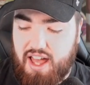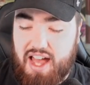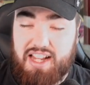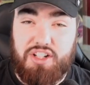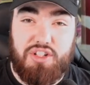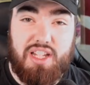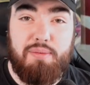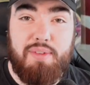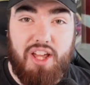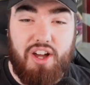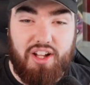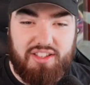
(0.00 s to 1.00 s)
And I just had a
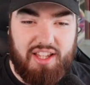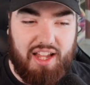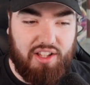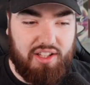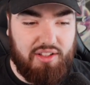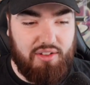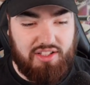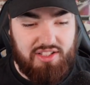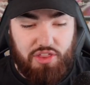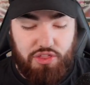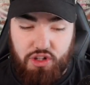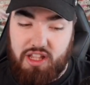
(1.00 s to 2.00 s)
mini heart attack because I
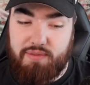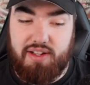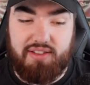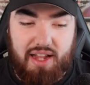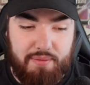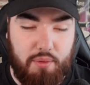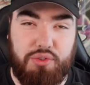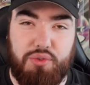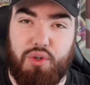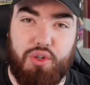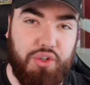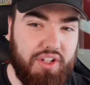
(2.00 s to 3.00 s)
thought that my camera wasn't
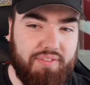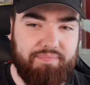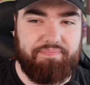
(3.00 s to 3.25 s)
recording.